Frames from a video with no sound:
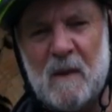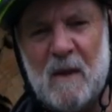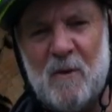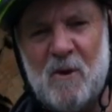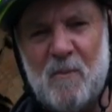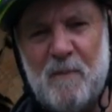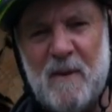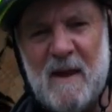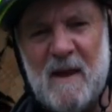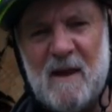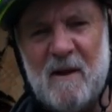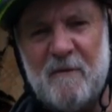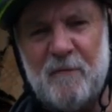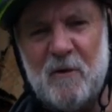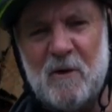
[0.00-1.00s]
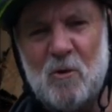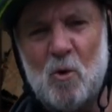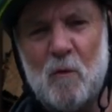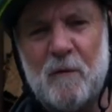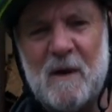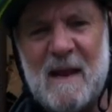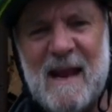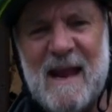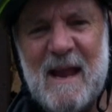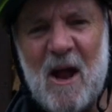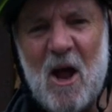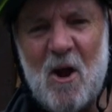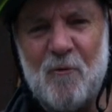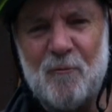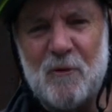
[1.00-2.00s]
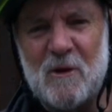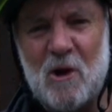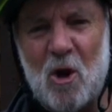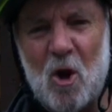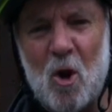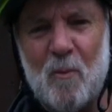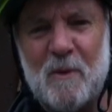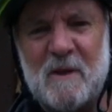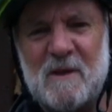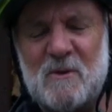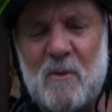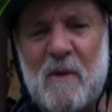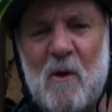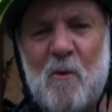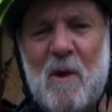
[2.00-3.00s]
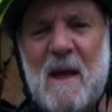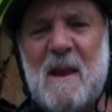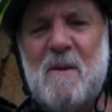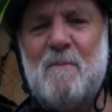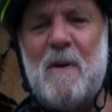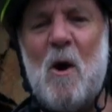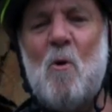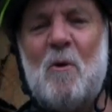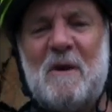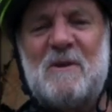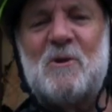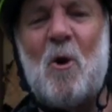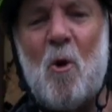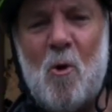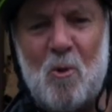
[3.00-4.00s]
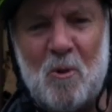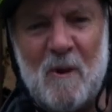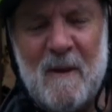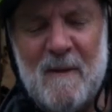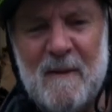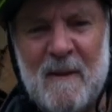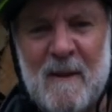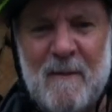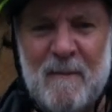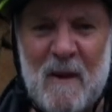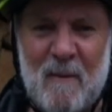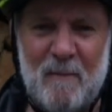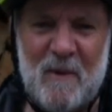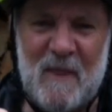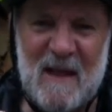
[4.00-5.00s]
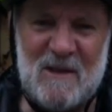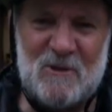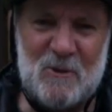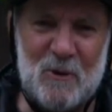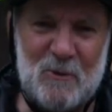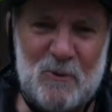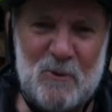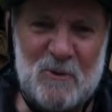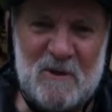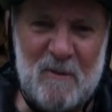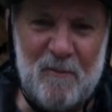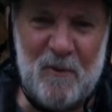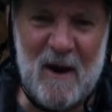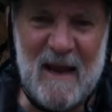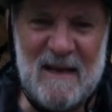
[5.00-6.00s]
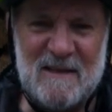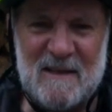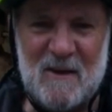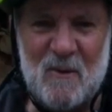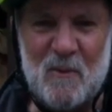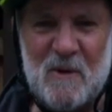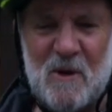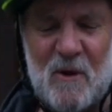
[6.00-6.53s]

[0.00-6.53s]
It would appear I've ridden over 800 kilometres without any power at all, but that's not too surprising when